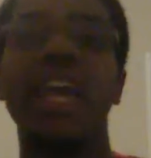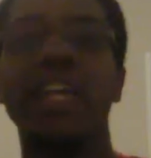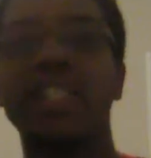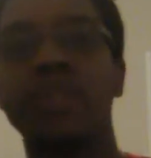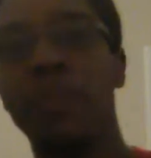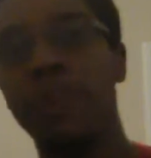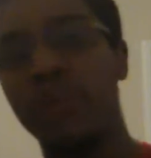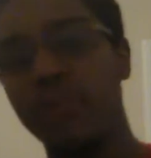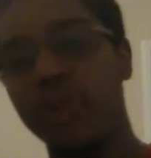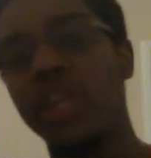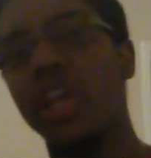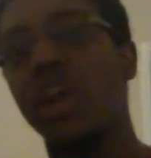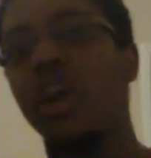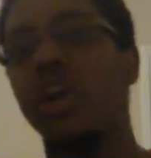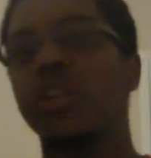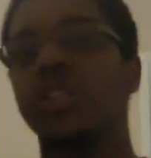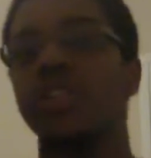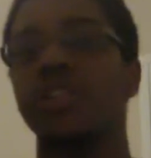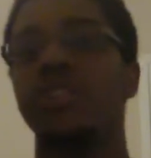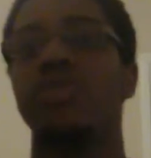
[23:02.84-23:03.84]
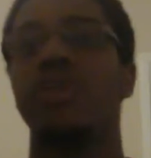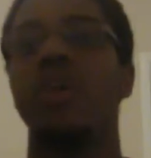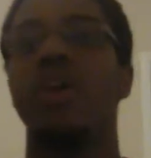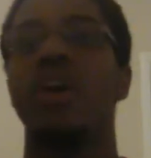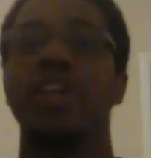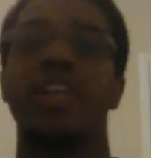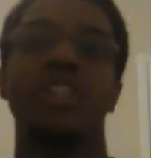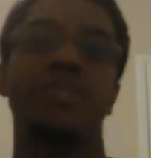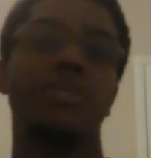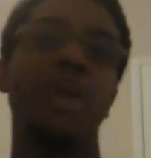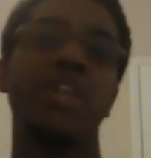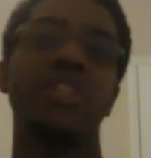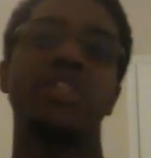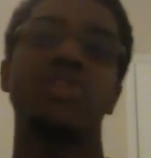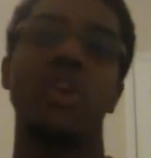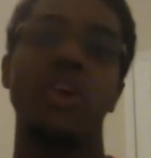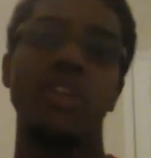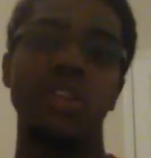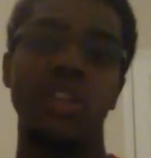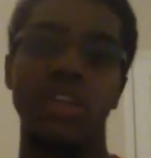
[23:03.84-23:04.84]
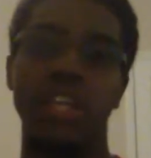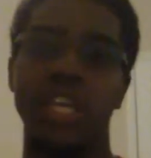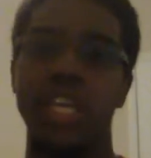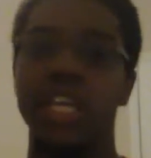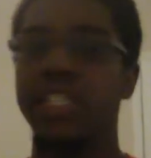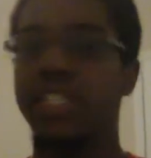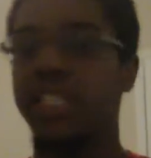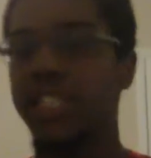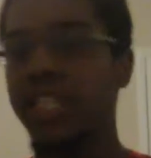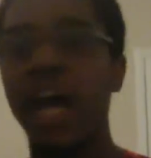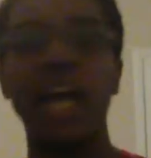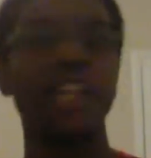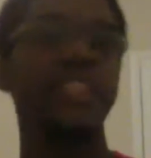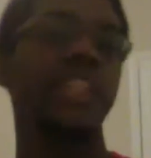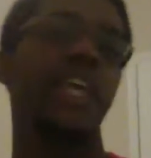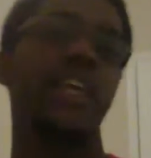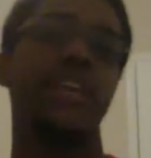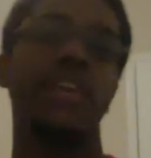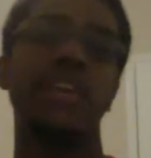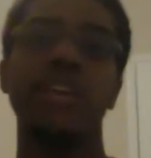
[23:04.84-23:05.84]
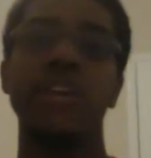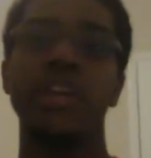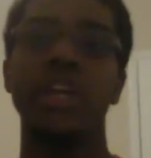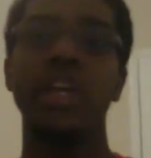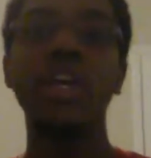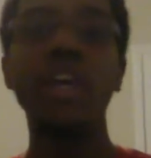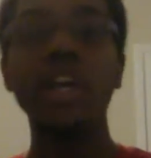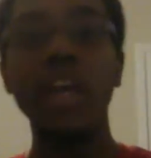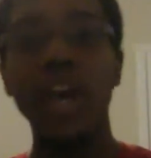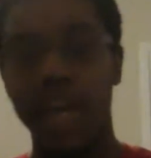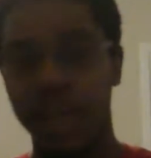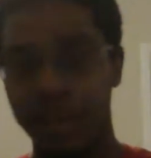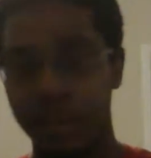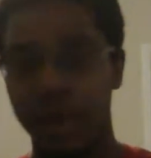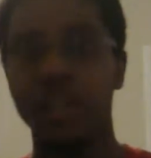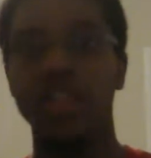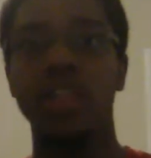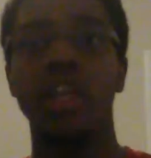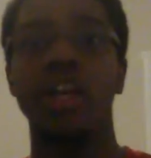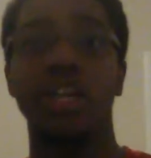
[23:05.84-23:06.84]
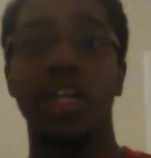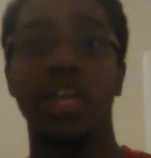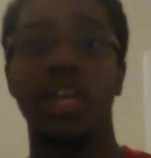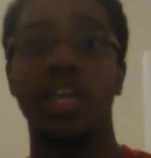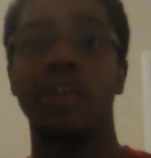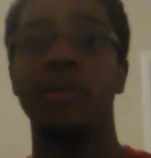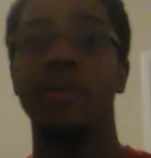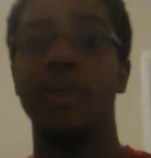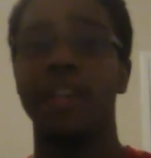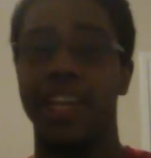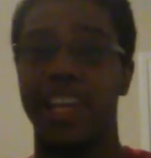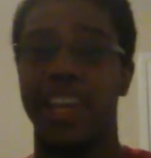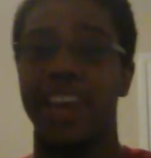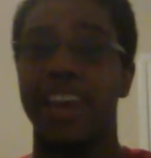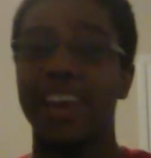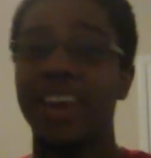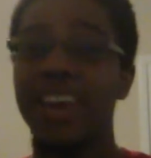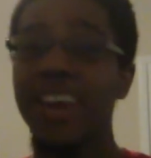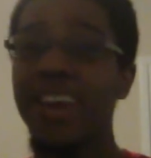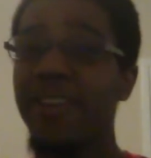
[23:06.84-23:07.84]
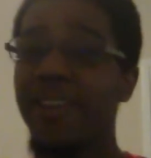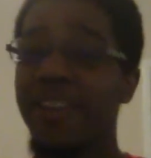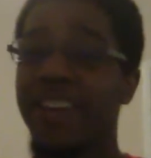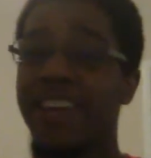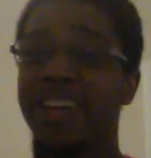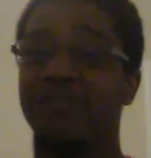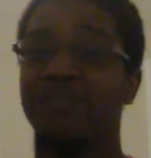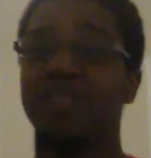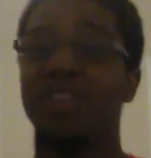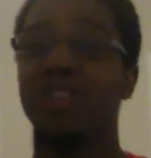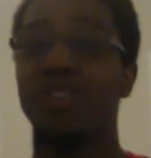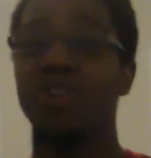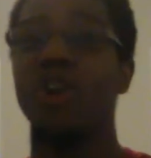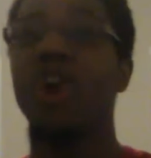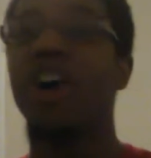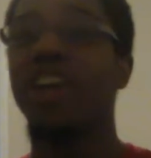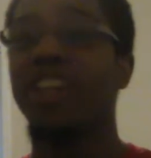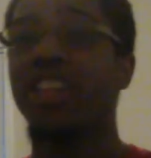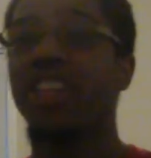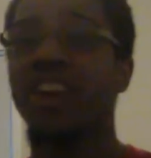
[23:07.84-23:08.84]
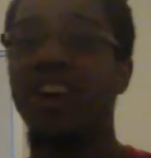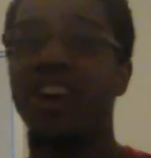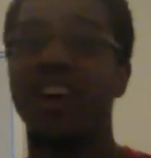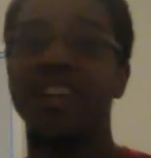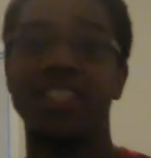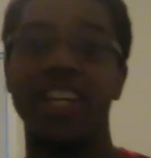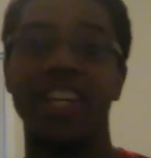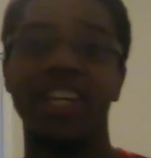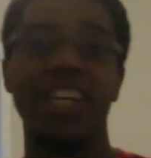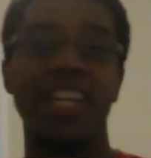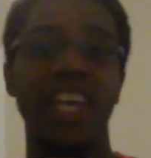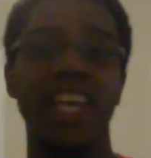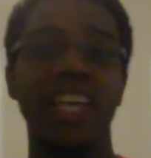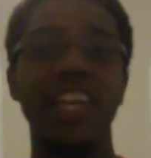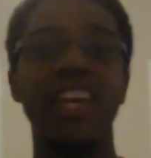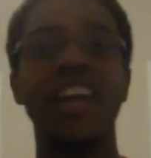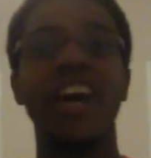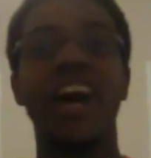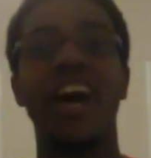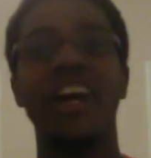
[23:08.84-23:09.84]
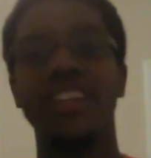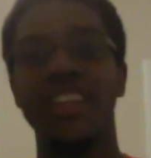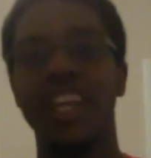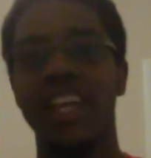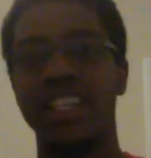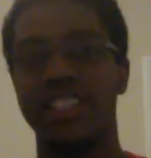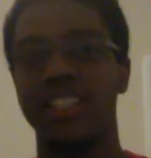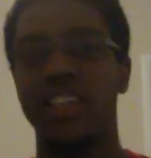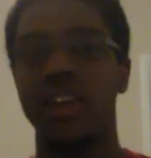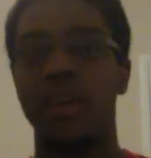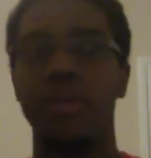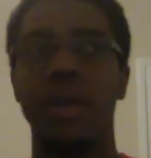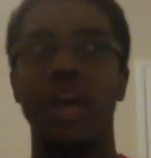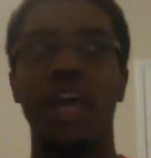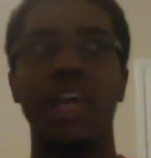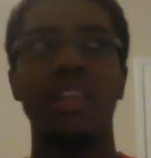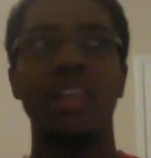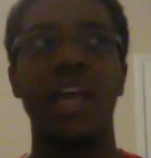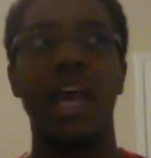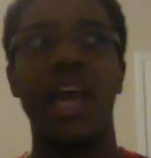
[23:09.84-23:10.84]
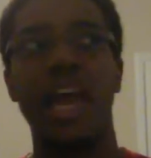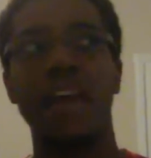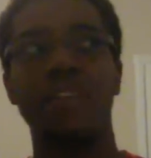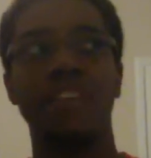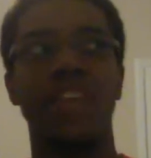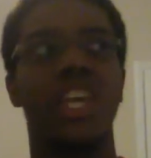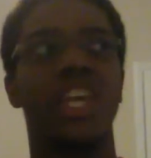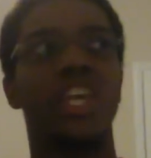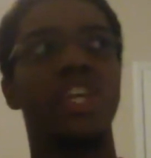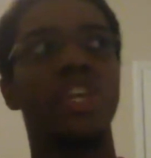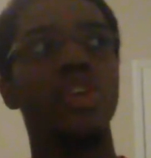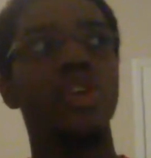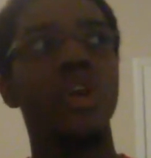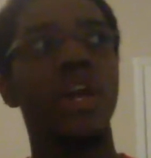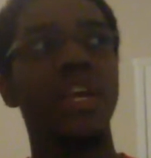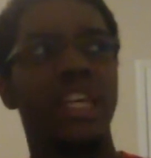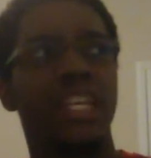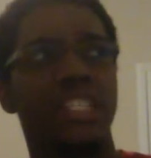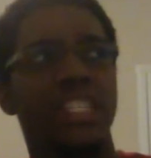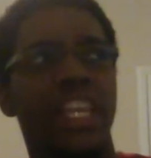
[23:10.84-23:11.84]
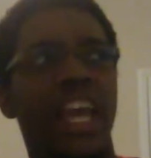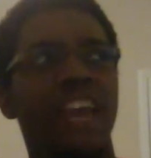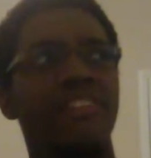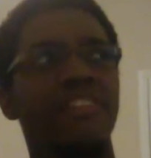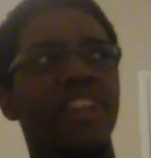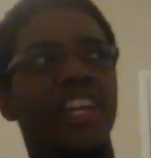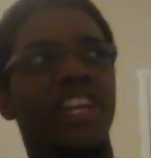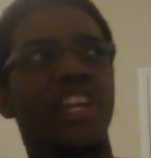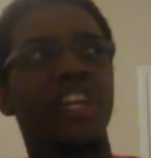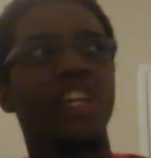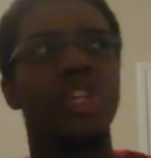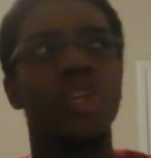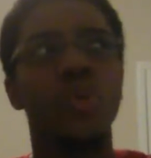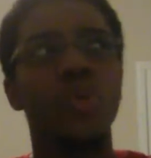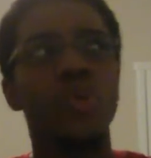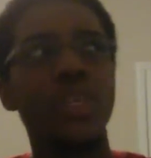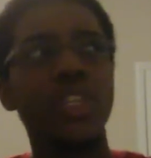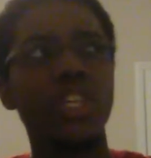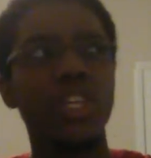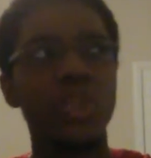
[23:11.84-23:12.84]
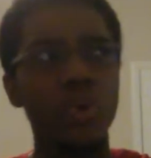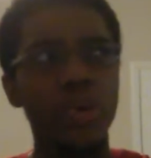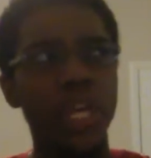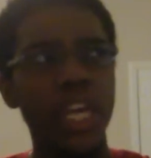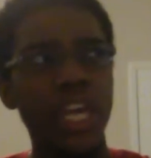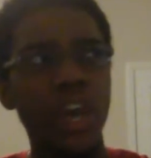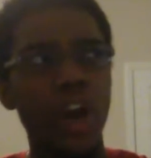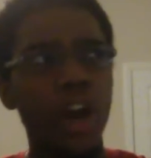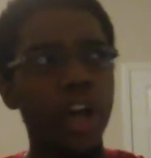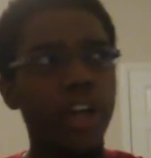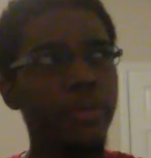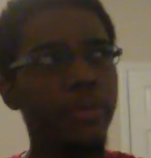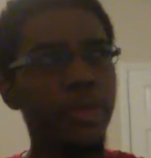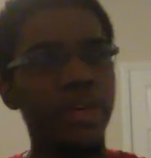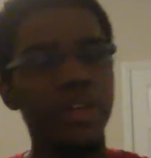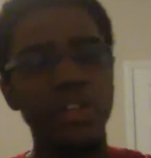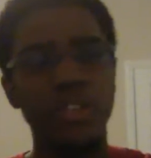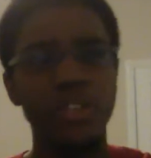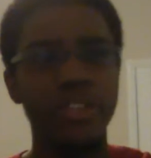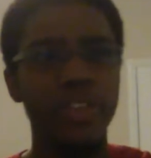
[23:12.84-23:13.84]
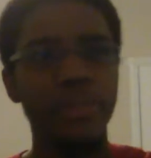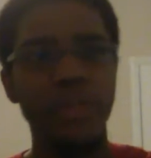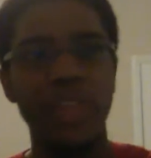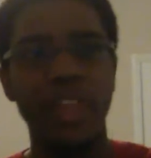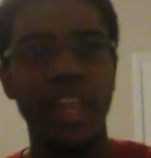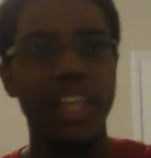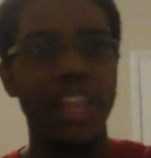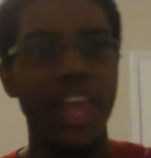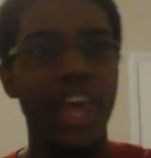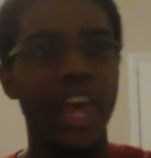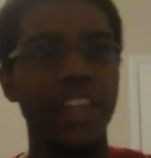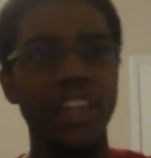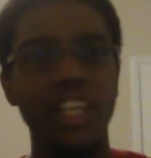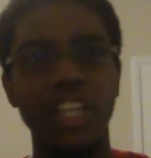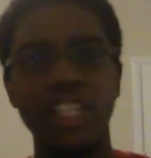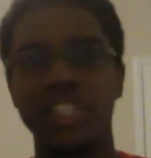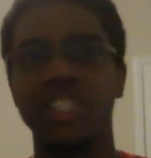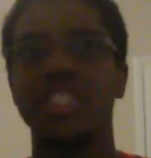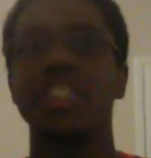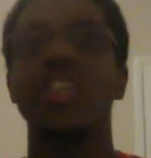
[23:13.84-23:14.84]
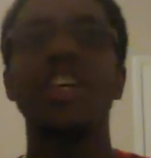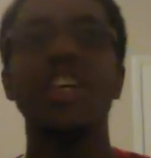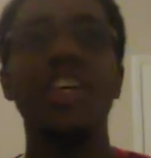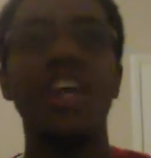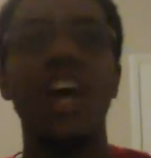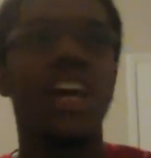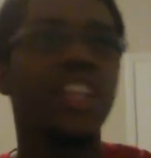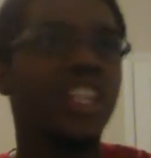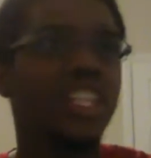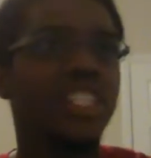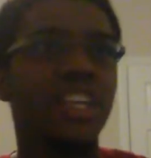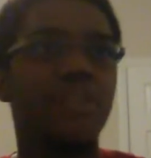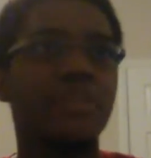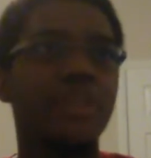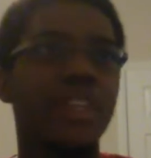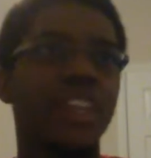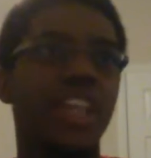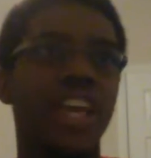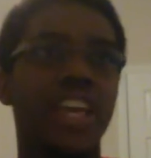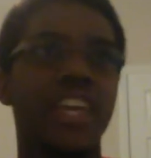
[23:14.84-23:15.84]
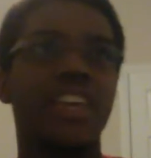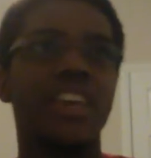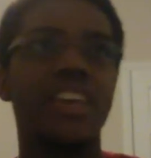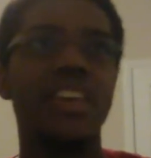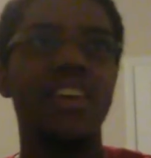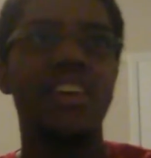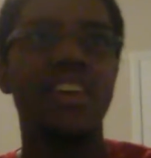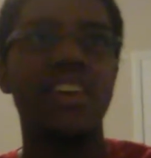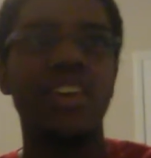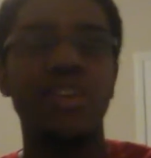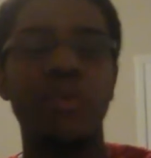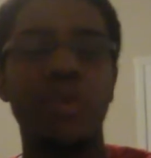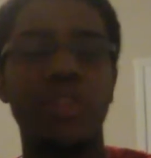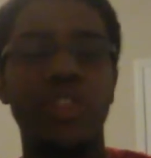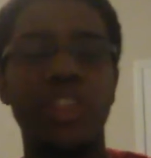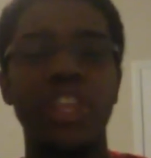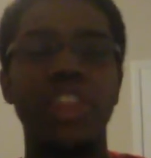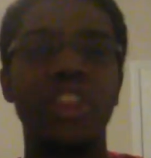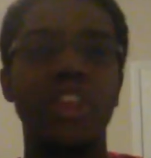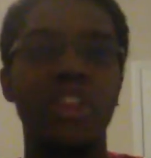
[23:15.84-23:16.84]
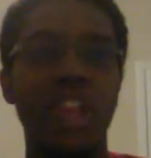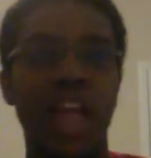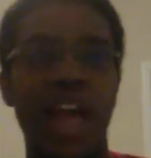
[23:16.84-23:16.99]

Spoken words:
it's pretty hard to draw because my draw luck is not that good. I am unlucky when it comes to drawing the cards I need, unless I have like I guess I have like a Yugi armor or something like that. Unless I'm in like within the